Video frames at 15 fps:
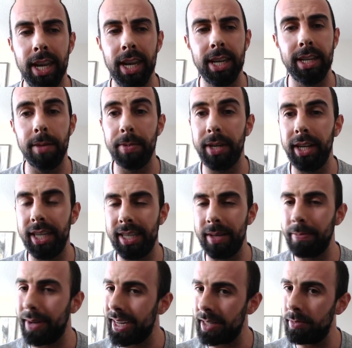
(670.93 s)
Typically, it's
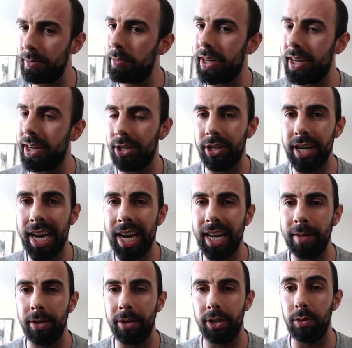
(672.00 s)
impossible because you're not
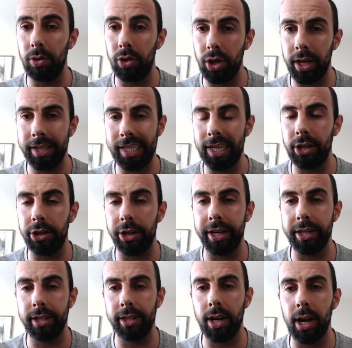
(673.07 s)
able to just
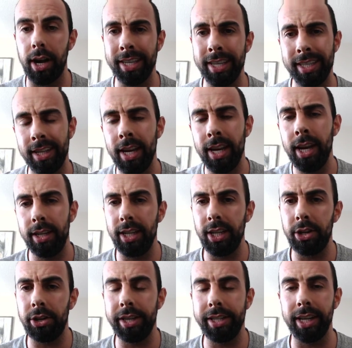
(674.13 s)
decrease costs.
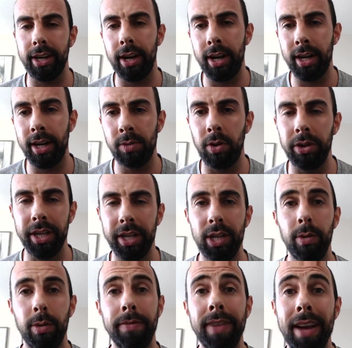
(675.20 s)
Decreasing costs won't lead to
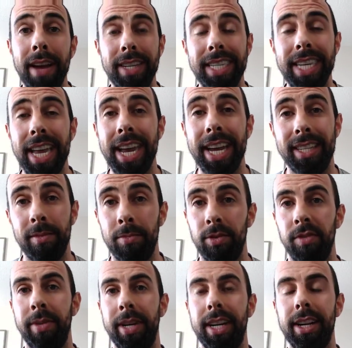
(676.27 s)
a 5 to 10x
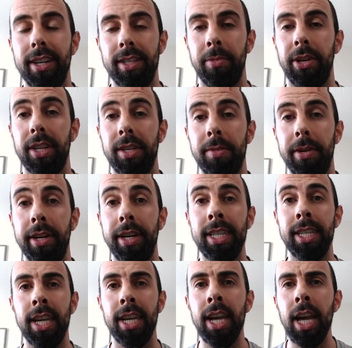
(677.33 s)
improvement in customer
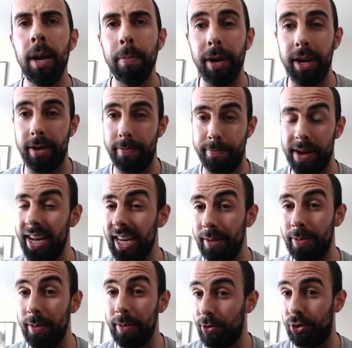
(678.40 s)
experience, but paying
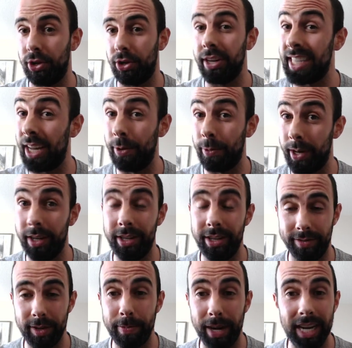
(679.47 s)
people sure as hell will. If
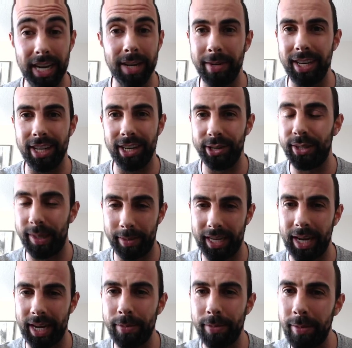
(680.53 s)
you're paying me to use something,
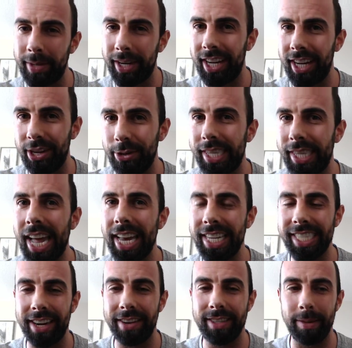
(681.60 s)
I'm probably going to use that
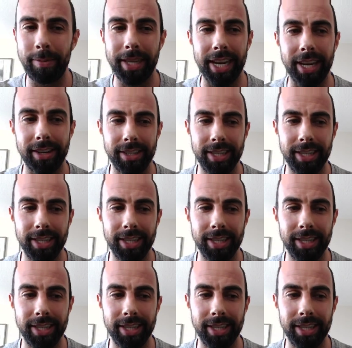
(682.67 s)
instead of something else.